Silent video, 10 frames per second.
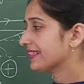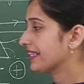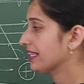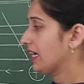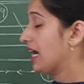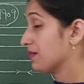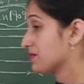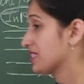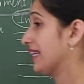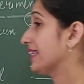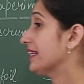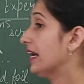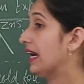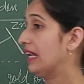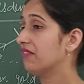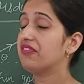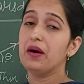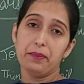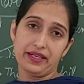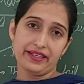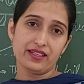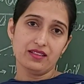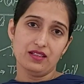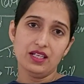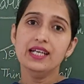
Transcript: thing, I am saying alpha particle.